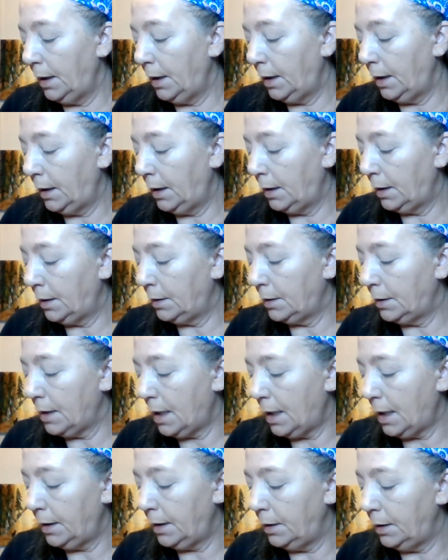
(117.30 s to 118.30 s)
And
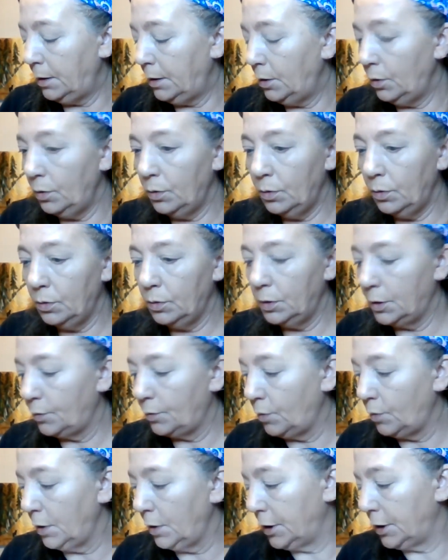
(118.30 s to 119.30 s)
I
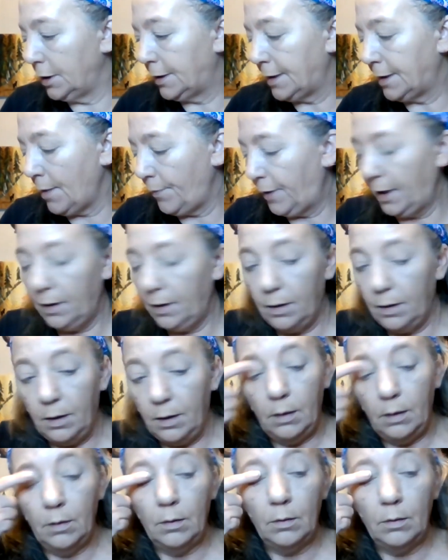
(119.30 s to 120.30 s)
used, which is something
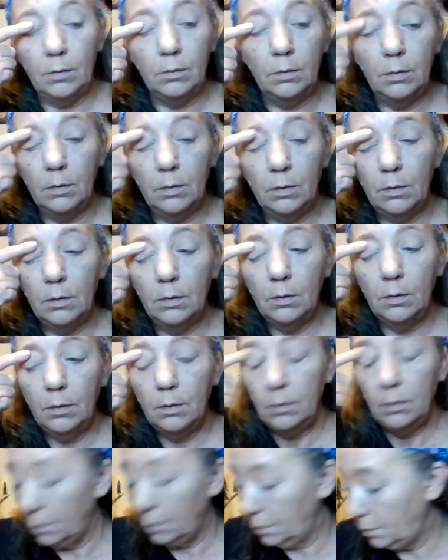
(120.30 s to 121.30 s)
new,
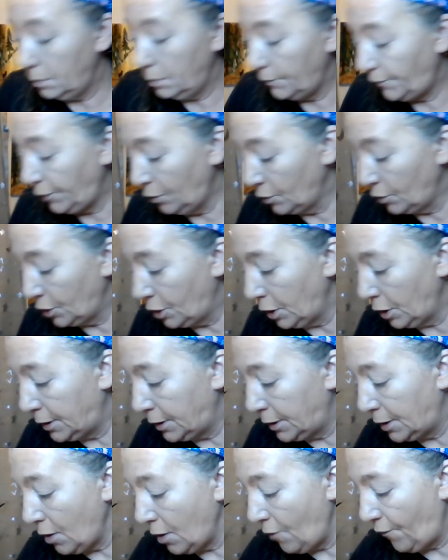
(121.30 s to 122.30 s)
feels
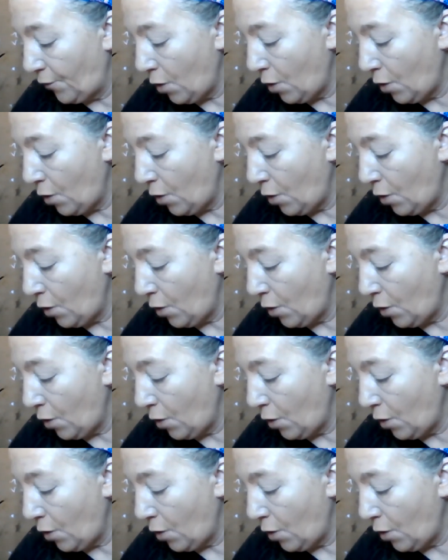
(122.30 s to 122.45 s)
good so